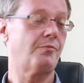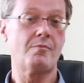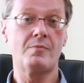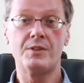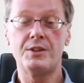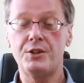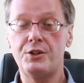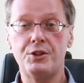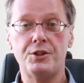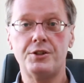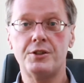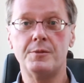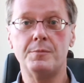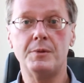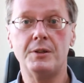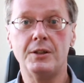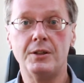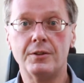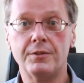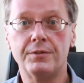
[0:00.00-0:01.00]
Did you
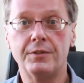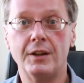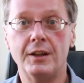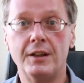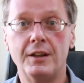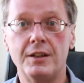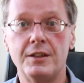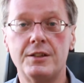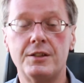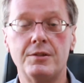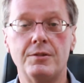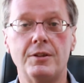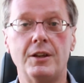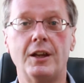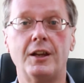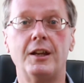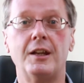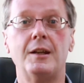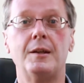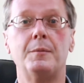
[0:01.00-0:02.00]
submit your findings to an
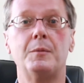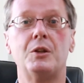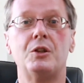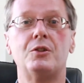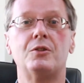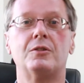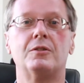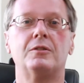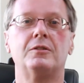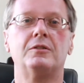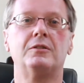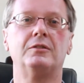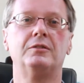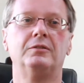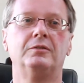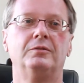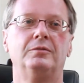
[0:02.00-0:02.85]
academic journal?